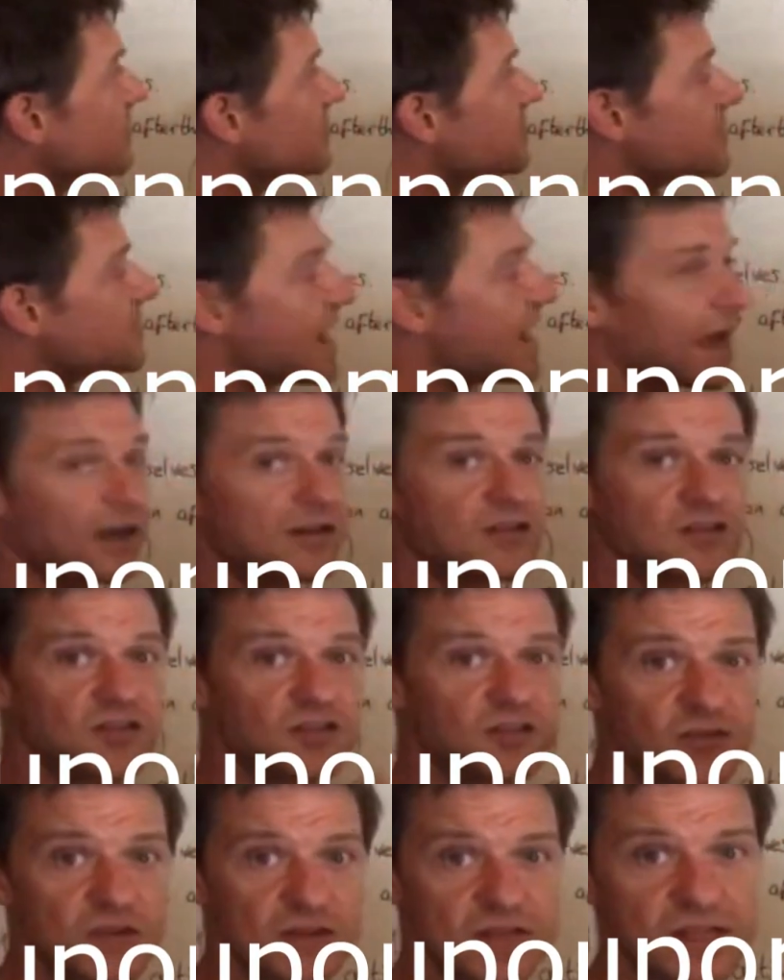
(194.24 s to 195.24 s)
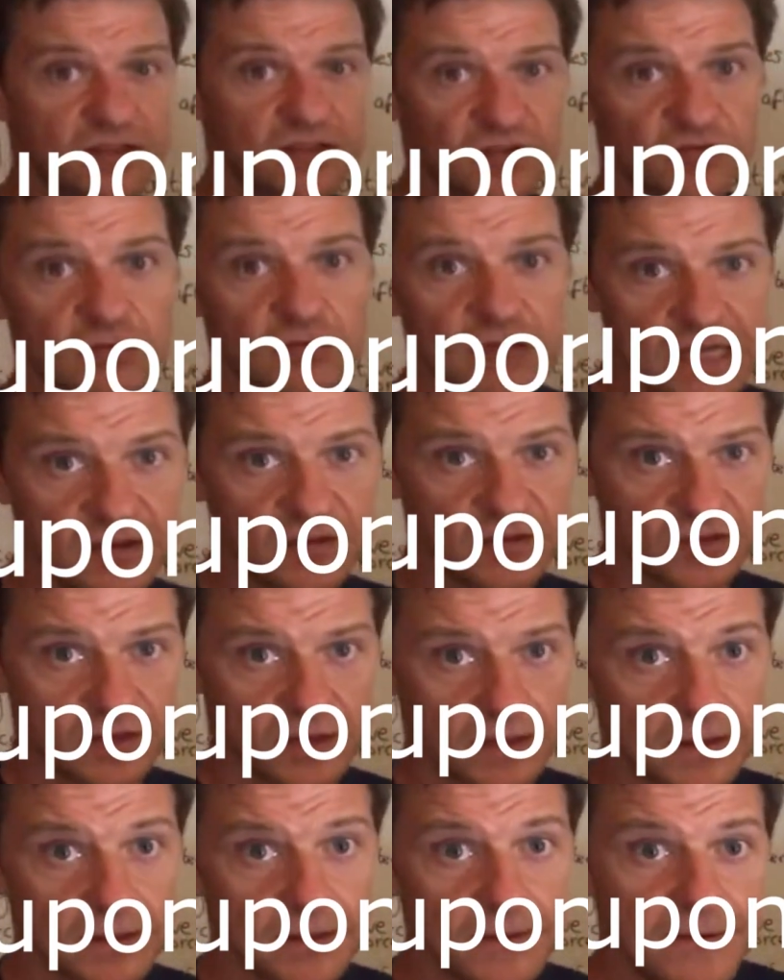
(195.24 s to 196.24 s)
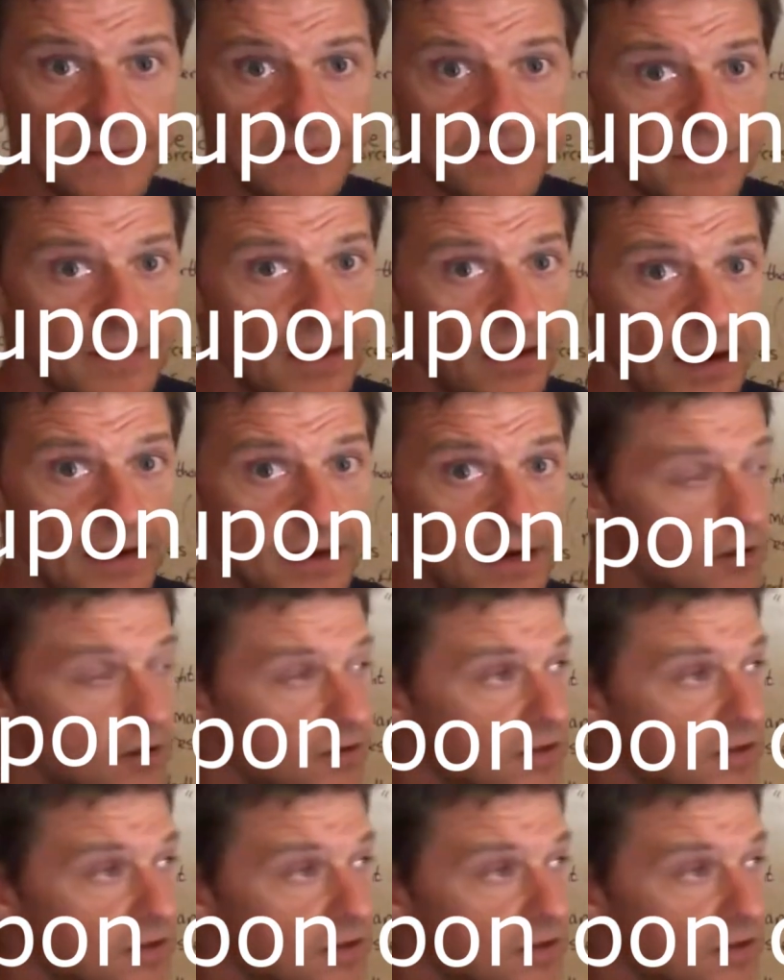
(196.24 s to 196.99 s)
are facts for this reason. Now, I know